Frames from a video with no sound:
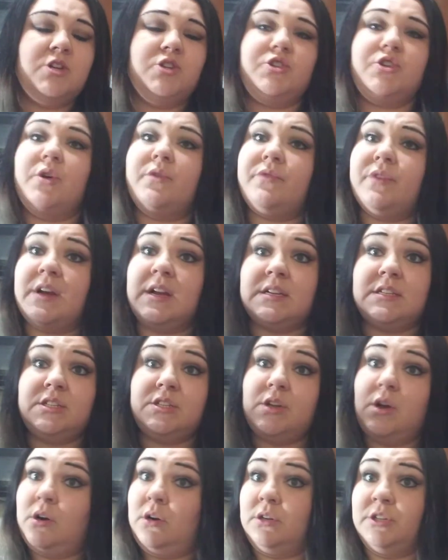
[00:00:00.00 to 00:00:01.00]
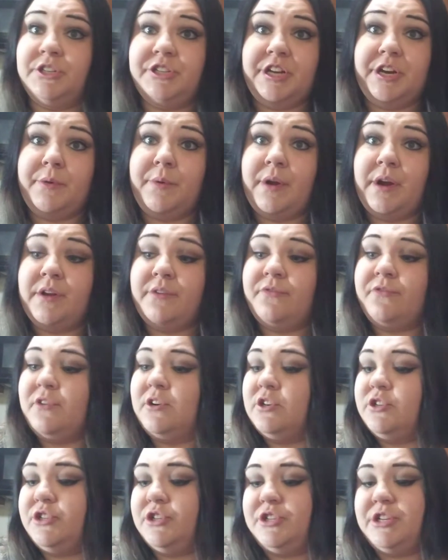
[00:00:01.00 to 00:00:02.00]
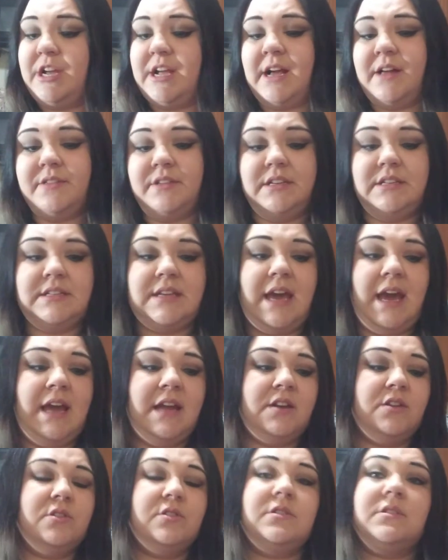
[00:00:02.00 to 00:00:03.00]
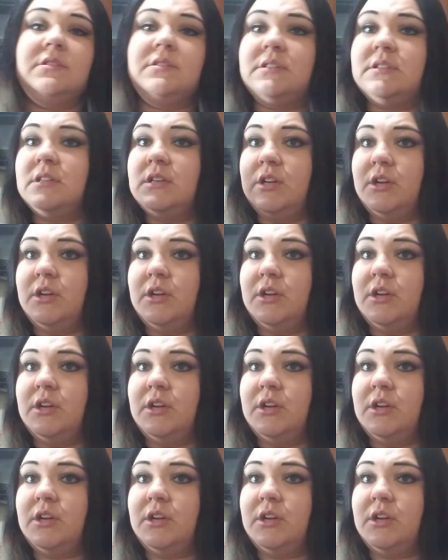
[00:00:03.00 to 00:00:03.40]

Don't forget on January 1st to check out these candles,